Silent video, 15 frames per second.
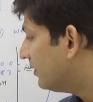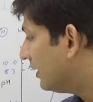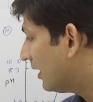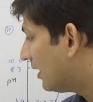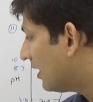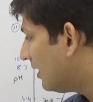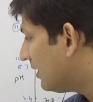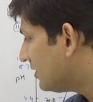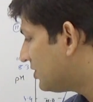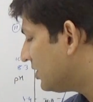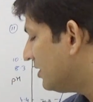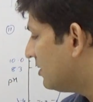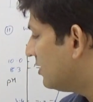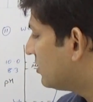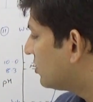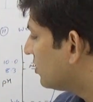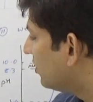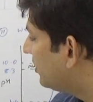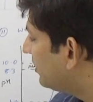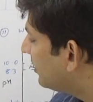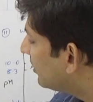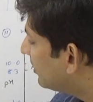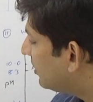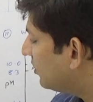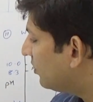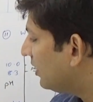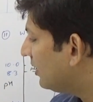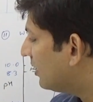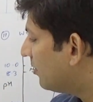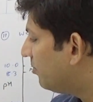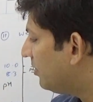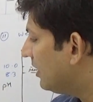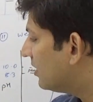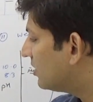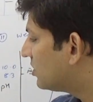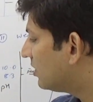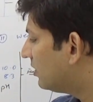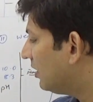the color change is shown during the pH